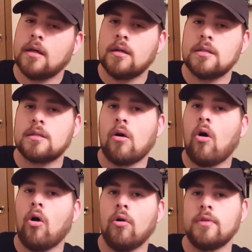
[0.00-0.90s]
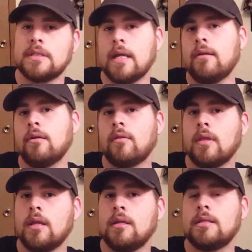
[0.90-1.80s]
does all the standard
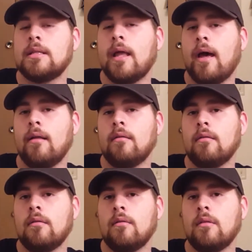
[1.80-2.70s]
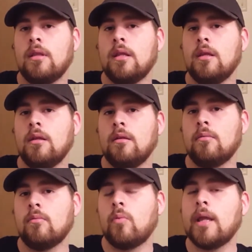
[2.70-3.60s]
things that the
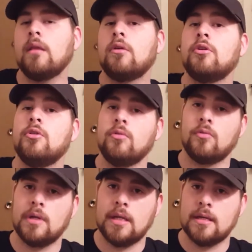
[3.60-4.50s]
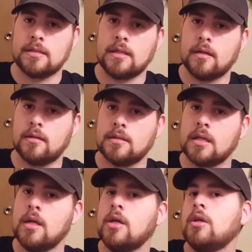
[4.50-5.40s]
regular new 3DS does.
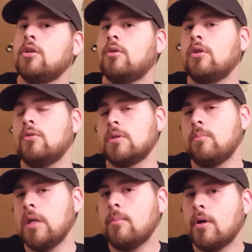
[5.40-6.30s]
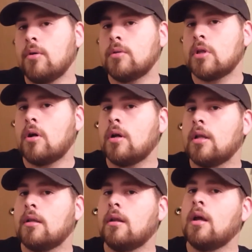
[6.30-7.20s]
You can use amiibos on
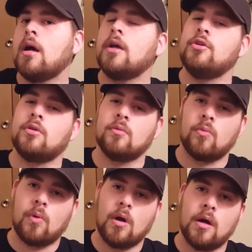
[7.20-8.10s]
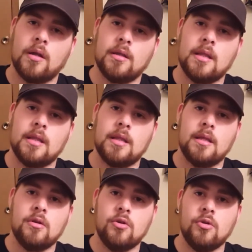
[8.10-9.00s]
it, you can run
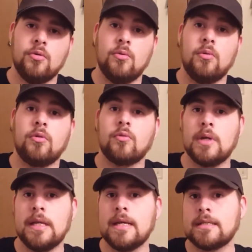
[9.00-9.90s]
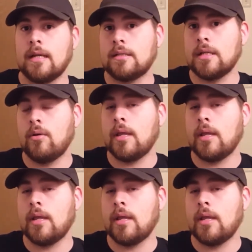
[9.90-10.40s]
the new 3DS XL